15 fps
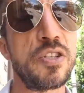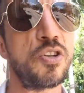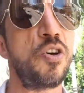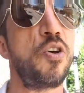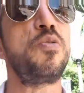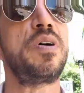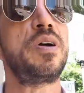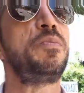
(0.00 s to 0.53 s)

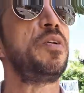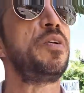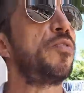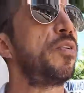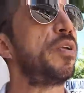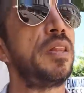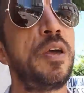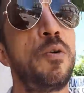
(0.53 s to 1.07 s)
saw it
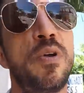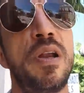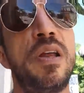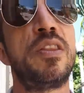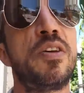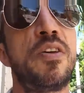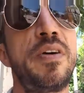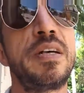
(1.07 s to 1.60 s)
before and they were
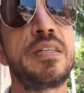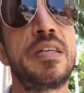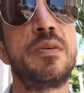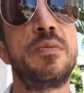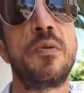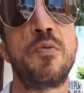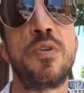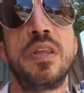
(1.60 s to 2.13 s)

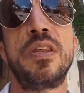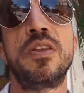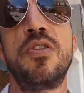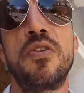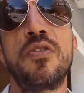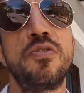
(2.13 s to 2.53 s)
interested, but we didn't know